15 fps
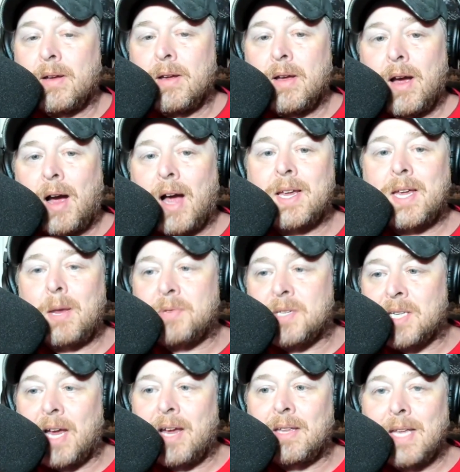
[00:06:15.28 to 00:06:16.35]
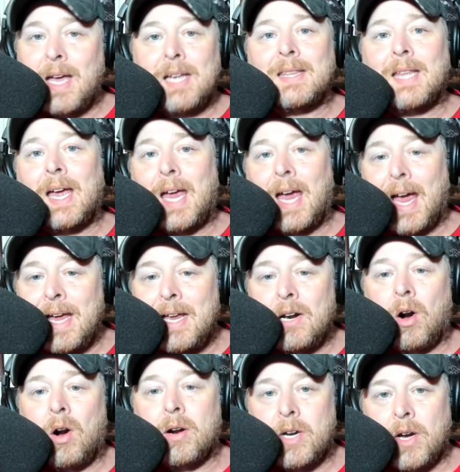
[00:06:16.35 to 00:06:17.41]
I keep saying that. They hate
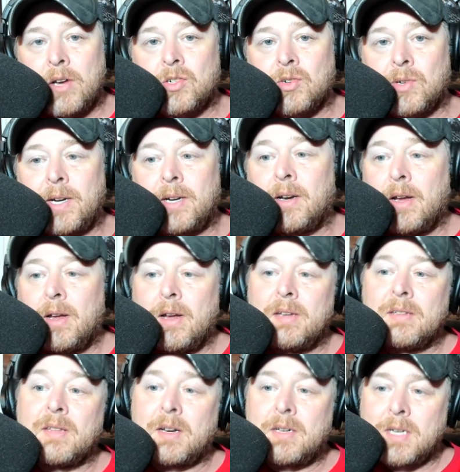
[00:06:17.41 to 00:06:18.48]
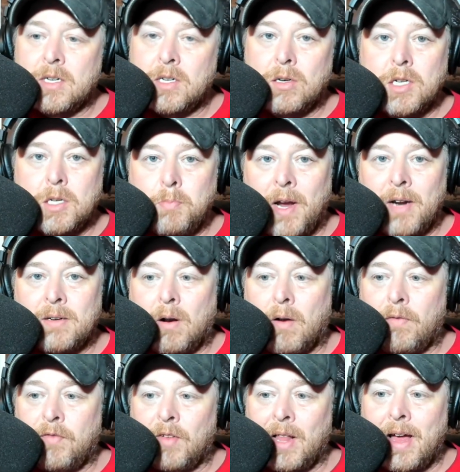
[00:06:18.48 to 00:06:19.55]
our country. They disrespect our
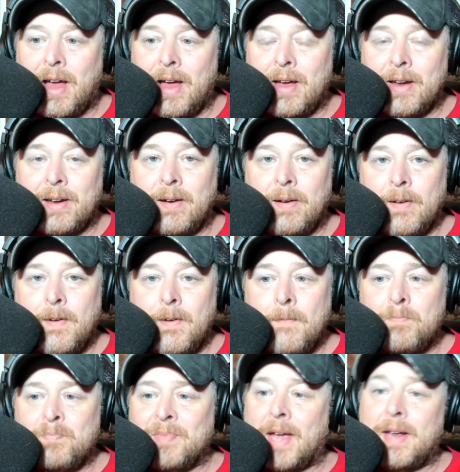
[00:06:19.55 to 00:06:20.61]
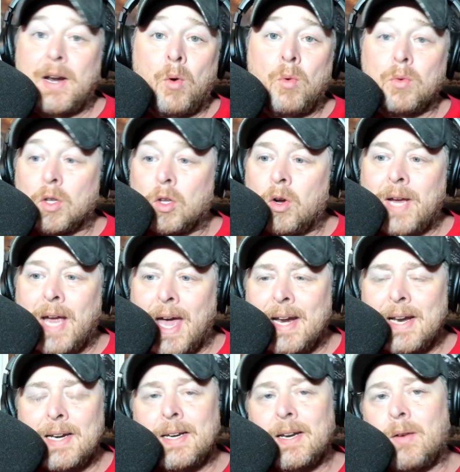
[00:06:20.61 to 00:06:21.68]
flag. They don't look at
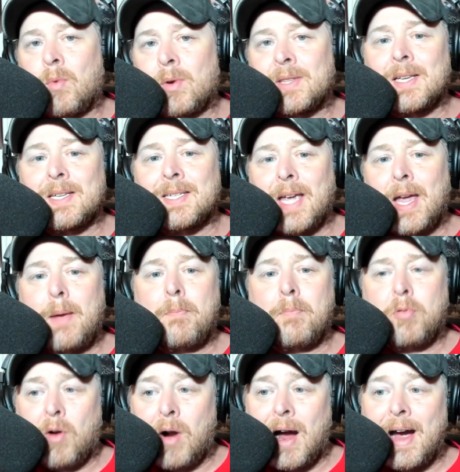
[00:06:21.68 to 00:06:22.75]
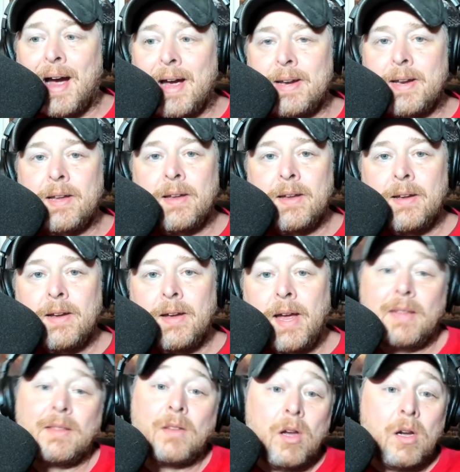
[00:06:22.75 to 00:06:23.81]
it with the same pride.
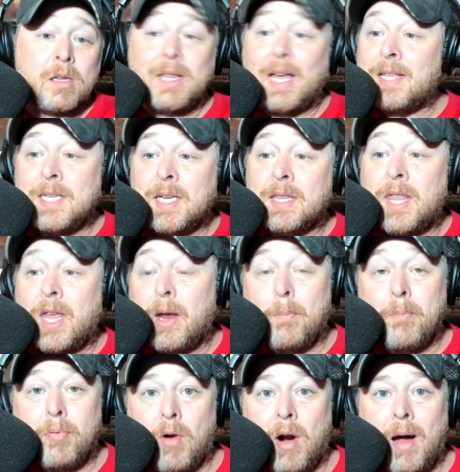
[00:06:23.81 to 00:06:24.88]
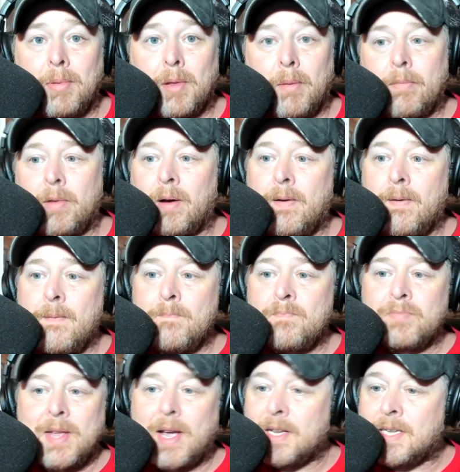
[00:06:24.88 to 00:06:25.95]
And look, that's a them problem.
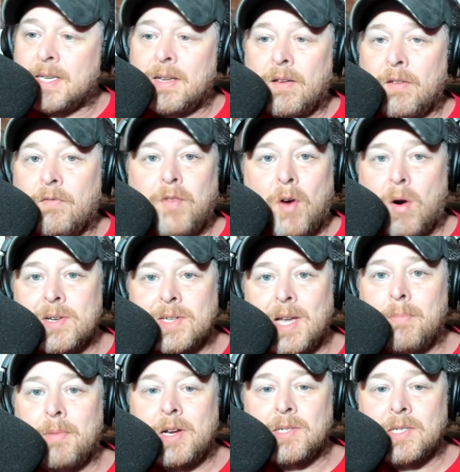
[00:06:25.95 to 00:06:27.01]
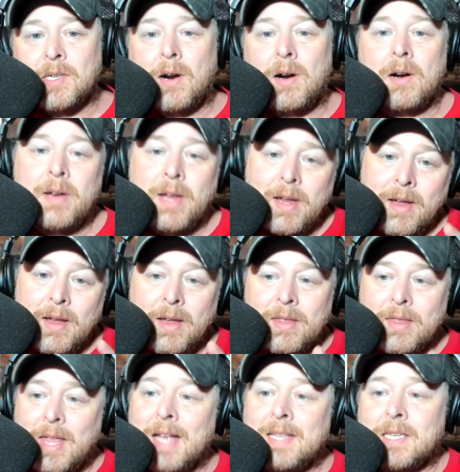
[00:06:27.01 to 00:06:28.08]
That's, as far as I'm concerned,
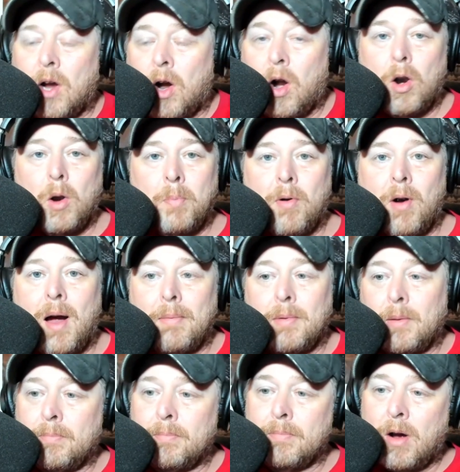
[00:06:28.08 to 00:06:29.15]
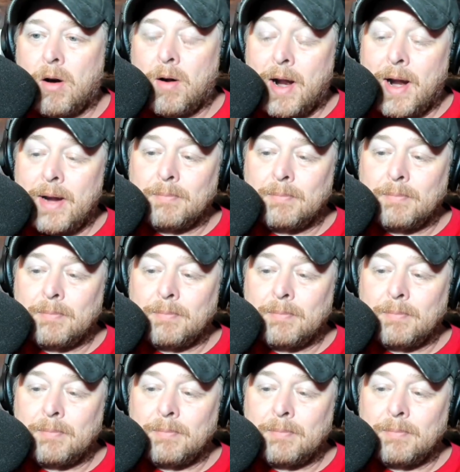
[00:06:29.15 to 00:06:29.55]
that's a her problem. All right.